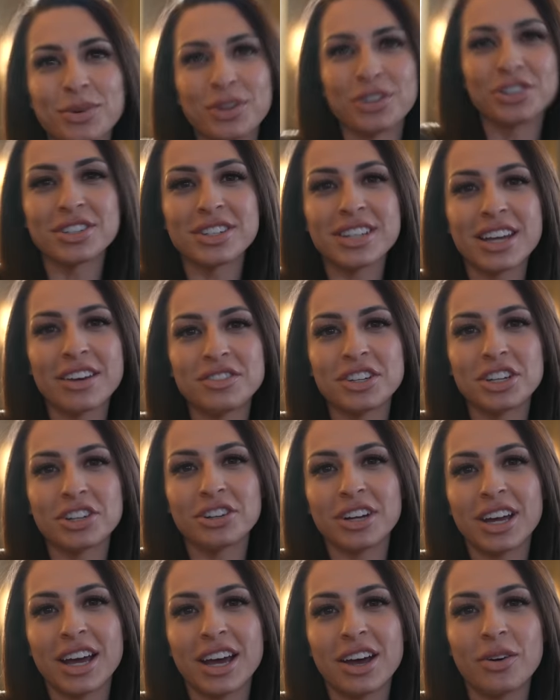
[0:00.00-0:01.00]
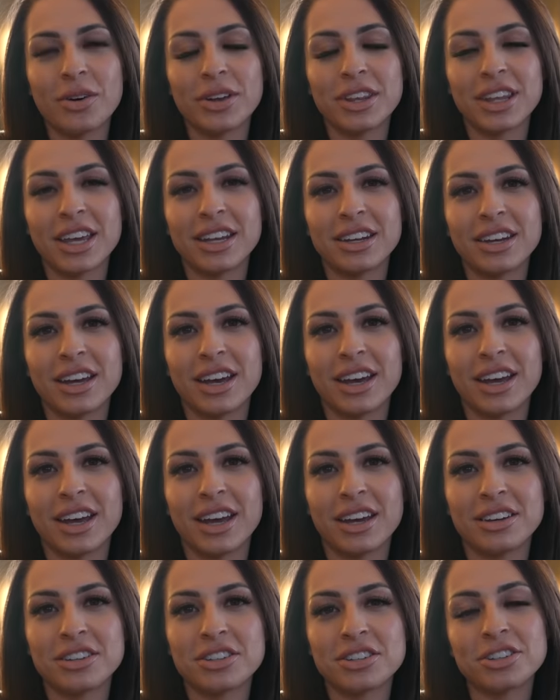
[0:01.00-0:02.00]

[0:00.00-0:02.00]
we'll just have dinner now and then do